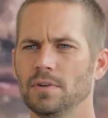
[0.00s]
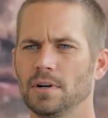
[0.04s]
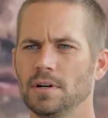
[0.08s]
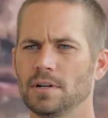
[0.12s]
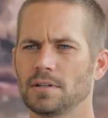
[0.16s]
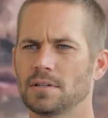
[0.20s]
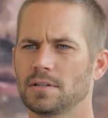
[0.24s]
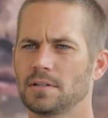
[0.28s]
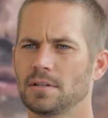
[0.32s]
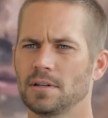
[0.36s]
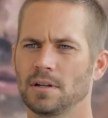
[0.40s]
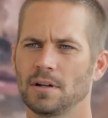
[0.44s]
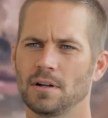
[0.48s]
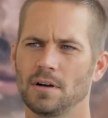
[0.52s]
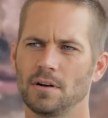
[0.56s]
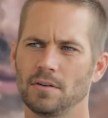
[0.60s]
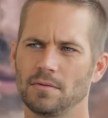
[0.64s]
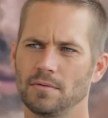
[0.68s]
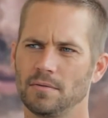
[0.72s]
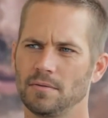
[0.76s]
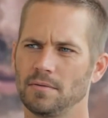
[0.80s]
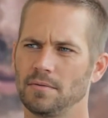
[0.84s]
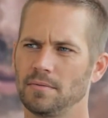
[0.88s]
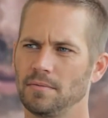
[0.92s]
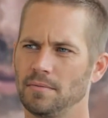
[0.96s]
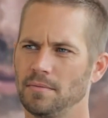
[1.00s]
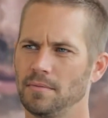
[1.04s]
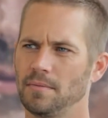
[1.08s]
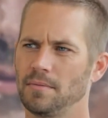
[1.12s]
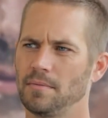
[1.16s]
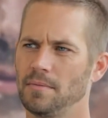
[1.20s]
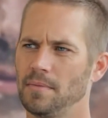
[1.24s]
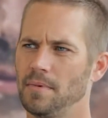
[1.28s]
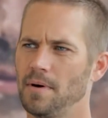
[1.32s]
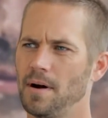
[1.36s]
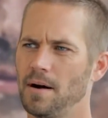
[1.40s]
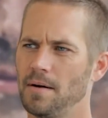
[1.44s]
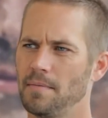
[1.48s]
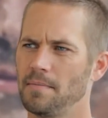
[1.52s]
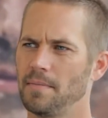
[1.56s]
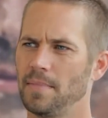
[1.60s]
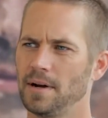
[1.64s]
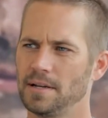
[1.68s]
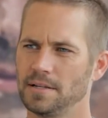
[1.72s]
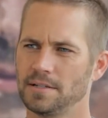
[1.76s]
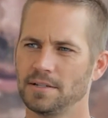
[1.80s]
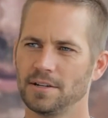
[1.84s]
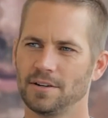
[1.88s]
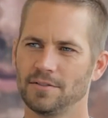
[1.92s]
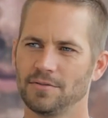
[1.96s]
us,
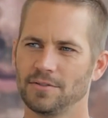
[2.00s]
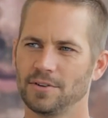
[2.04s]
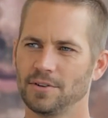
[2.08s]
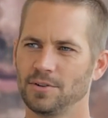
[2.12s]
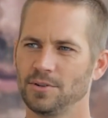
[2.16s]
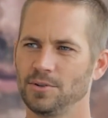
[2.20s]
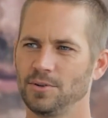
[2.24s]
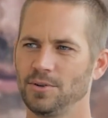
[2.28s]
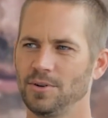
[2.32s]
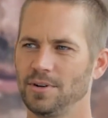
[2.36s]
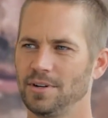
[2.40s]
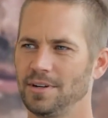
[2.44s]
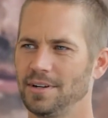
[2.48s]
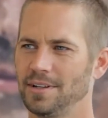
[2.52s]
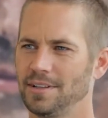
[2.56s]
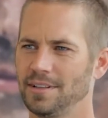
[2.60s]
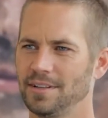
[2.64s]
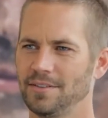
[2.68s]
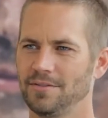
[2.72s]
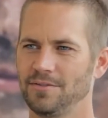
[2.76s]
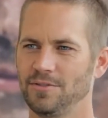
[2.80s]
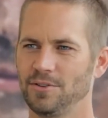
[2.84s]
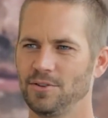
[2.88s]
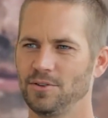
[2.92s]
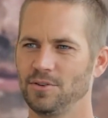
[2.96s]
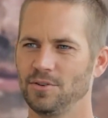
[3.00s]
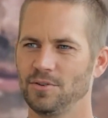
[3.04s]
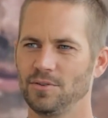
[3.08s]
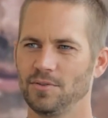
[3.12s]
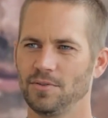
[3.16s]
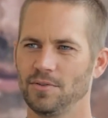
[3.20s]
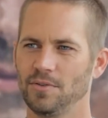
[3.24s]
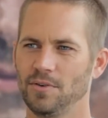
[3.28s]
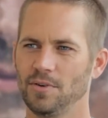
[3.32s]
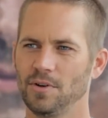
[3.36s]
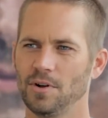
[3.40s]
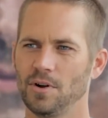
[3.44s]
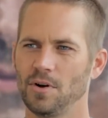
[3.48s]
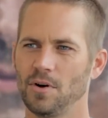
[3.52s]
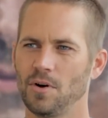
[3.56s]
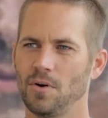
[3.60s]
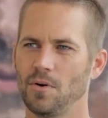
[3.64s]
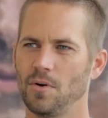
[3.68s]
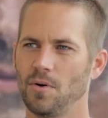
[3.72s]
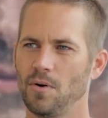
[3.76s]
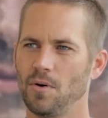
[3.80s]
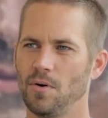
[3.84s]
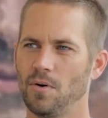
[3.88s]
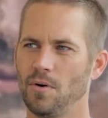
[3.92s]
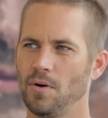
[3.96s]
myself included in the few,
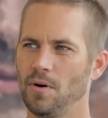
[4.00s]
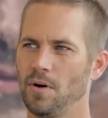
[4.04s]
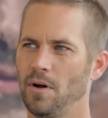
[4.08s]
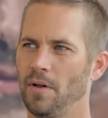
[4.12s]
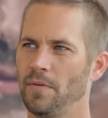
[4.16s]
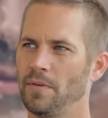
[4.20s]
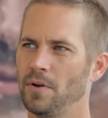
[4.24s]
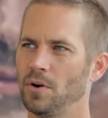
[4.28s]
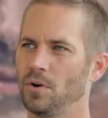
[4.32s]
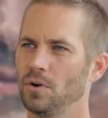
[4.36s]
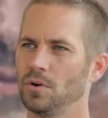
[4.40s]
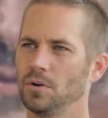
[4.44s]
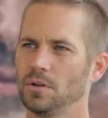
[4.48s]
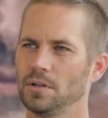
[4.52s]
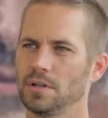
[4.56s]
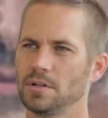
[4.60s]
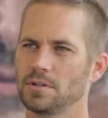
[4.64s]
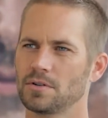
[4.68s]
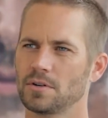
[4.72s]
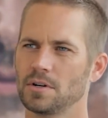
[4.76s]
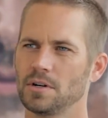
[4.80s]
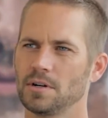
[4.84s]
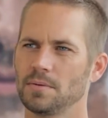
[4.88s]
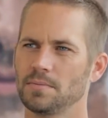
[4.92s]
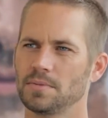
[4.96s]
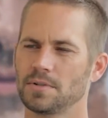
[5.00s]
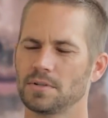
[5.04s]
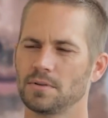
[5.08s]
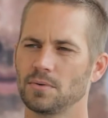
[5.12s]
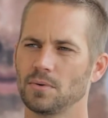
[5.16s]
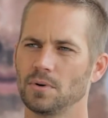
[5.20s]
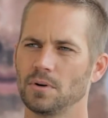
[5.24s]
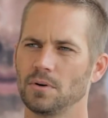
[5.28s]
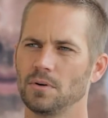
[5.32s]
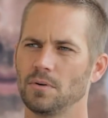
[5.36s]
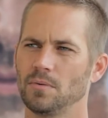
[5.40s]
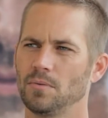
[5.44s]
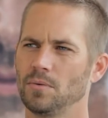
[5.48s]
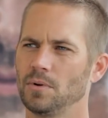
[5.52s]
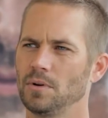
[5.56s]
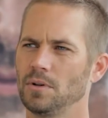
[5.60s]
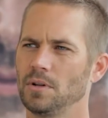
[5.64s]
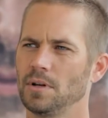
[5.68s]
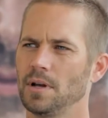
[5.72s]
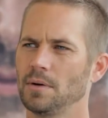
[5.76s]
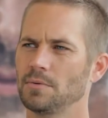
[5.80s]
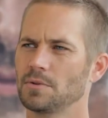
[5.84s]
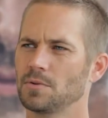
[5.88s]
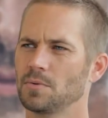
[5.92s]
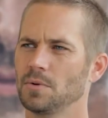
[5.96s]
on the early trips I
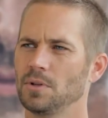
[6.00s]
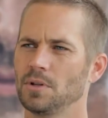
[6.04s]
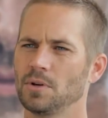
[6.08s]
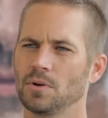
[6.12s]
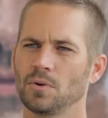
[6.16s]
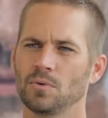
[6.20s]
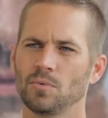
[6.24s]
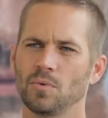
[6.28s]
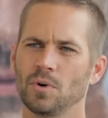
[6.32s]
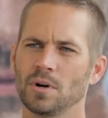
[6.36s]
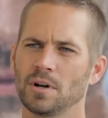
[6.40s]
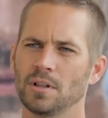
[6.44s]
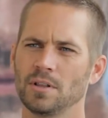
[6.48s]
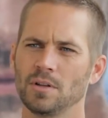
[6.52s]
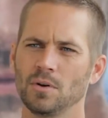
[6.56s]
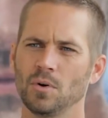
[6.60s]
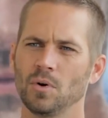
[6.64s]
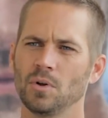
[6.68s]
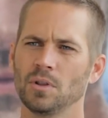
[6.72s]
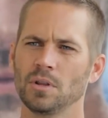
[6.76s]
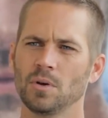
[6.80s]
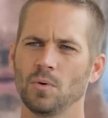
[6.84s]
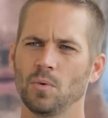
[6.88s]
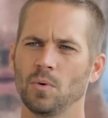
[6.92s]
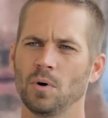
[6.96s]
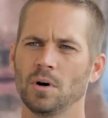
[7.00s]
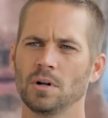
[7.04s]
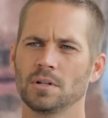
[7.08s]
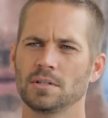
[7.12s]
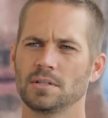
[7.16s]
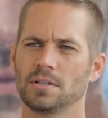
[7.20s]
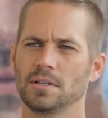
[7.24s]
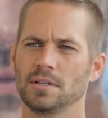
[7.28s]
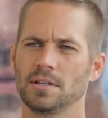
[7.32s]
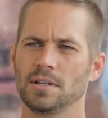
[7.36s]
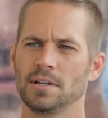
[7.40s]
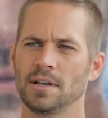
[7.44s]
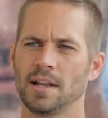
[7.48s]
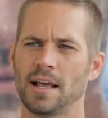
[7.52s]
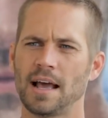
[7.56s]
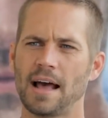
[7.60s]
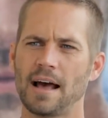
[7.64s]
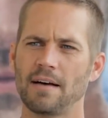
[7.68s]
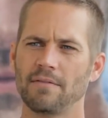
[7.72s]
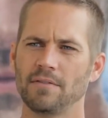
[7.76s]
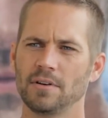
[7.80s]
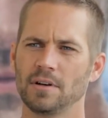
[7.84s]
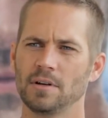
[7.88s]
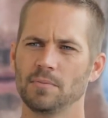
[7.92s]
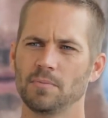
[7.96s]
was really one of the only ones that didn't
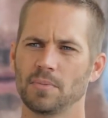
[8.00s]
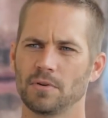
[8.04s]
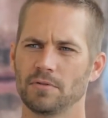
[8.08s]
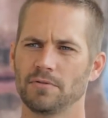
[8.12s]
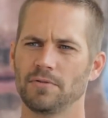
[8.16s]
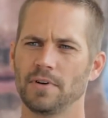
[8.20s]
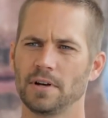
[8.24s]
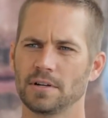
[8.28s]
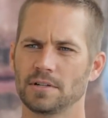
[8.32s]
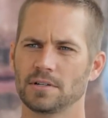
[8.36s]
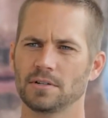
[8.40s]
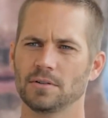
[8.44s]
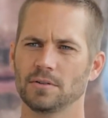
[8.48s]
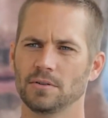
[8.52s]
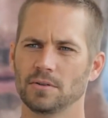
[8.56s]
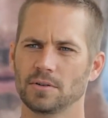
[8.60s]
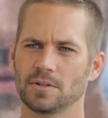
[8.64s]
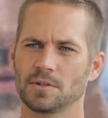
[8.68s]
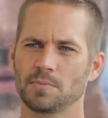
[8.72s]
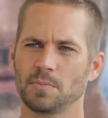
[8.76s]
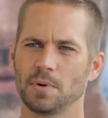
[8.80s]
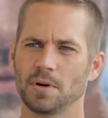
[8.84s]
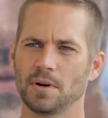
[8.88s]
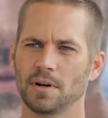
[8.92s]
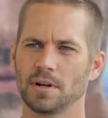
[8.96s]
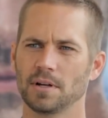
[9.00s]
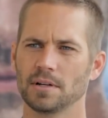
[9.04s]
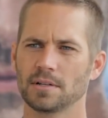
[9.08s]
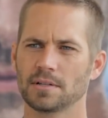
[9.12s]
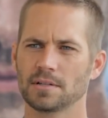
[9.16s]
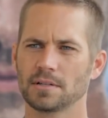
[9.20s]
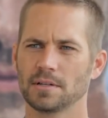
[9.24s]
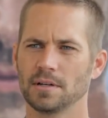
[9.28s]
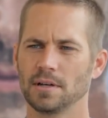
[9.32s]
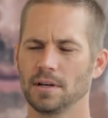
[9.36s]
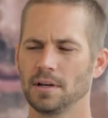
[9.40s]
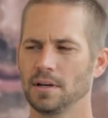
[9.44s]
have any professional experience.